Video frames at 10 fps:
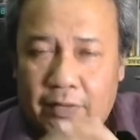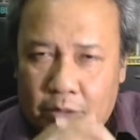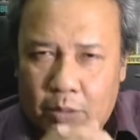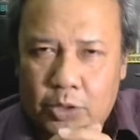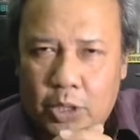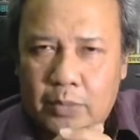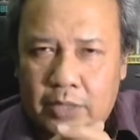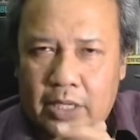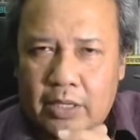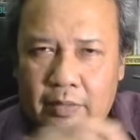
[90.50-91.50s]

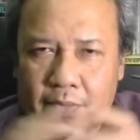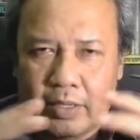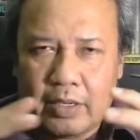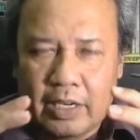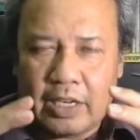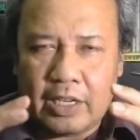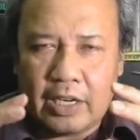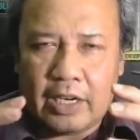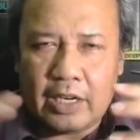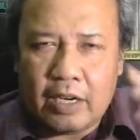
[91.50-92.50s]
chromosomes in
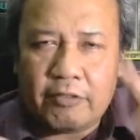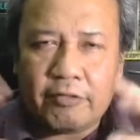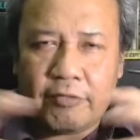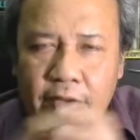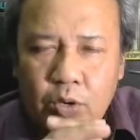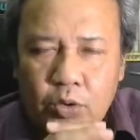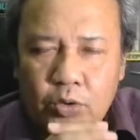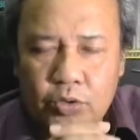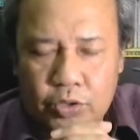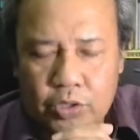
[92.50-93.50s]
a
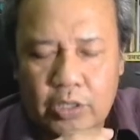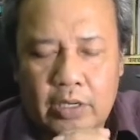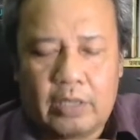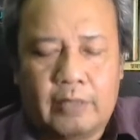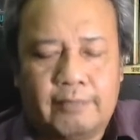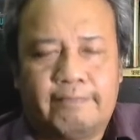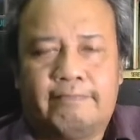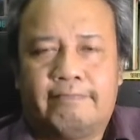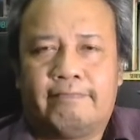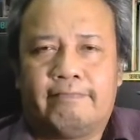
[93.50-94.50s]
fused
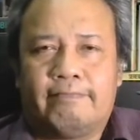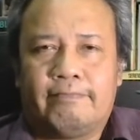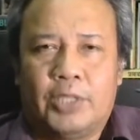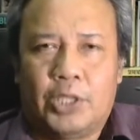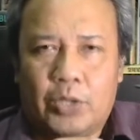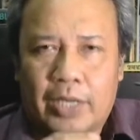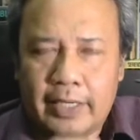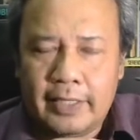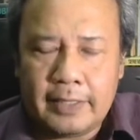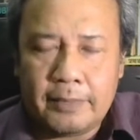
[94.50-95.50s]

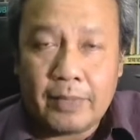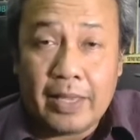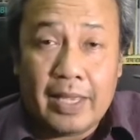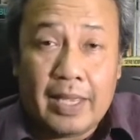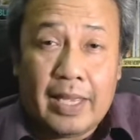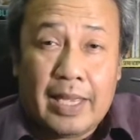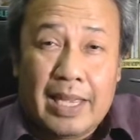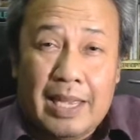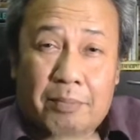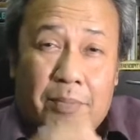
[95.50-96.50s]
nucleus.
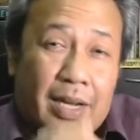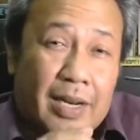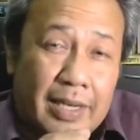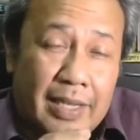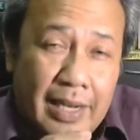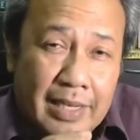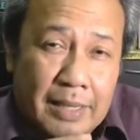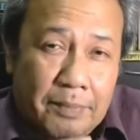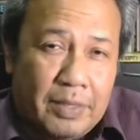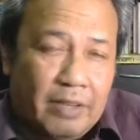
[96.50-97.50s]
But then
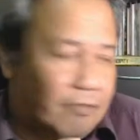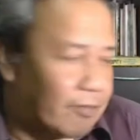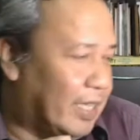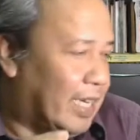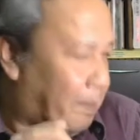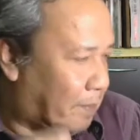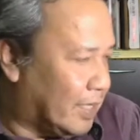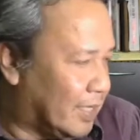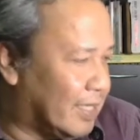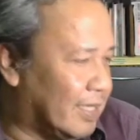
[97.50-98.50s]
something funny
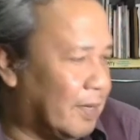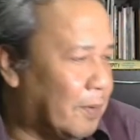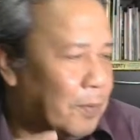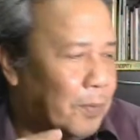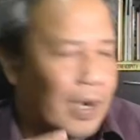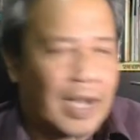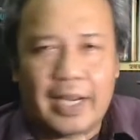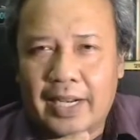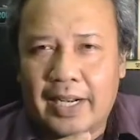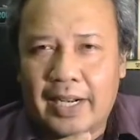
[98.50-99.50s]
happens. What
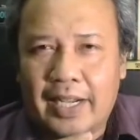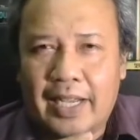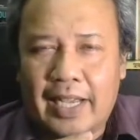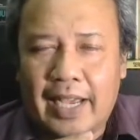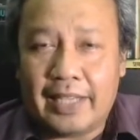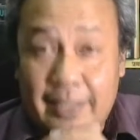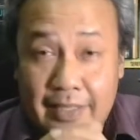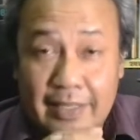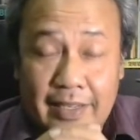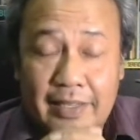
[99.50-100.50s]
as
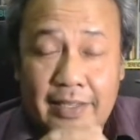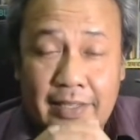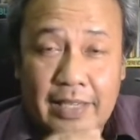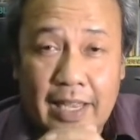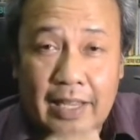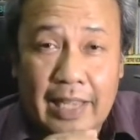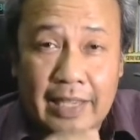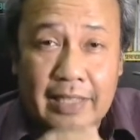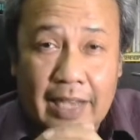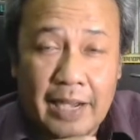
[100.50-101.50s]

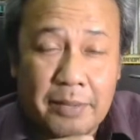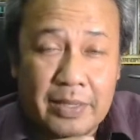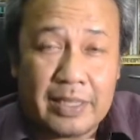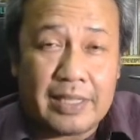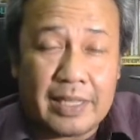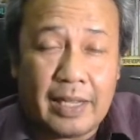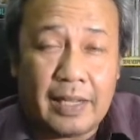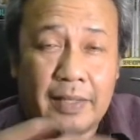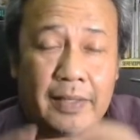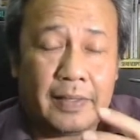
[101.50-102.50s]
the hybrid
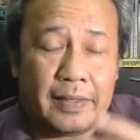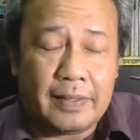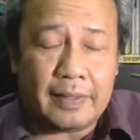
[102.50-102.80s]
cell